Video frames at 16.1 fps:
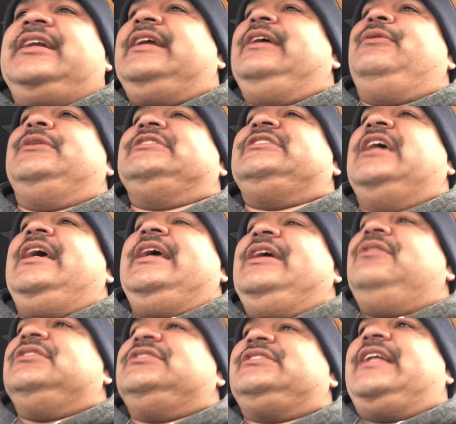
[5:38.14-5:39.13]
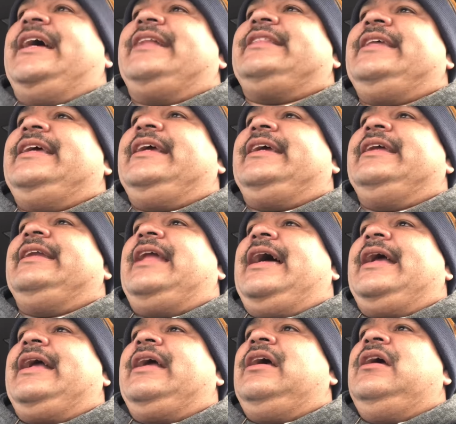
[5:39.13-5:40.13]
He was he was like thinking
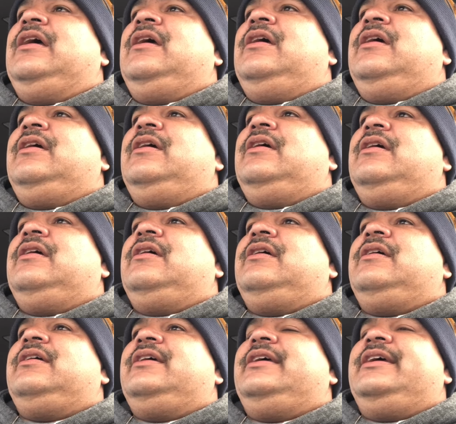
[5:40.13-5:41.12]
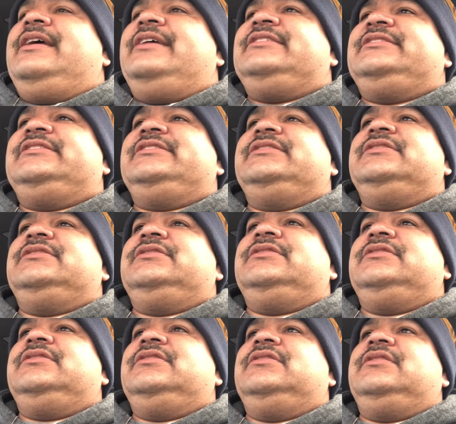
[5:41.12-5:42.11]
like, eh, is
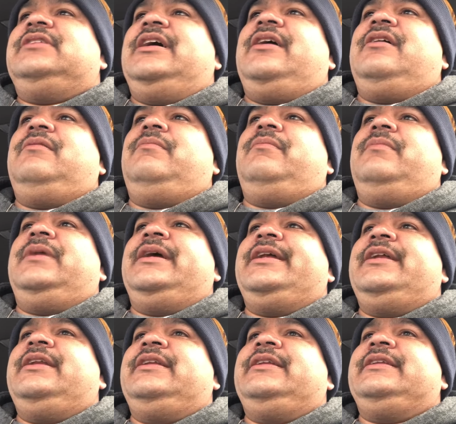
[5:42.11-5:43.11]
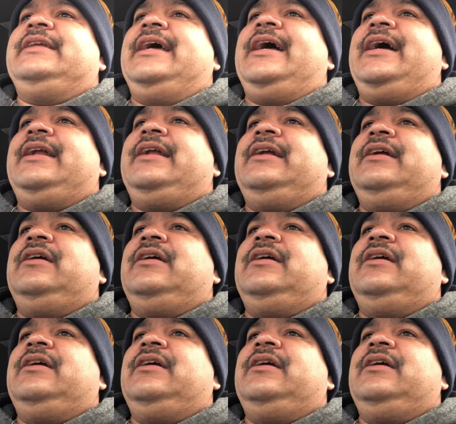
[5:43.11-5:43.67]
that my dad?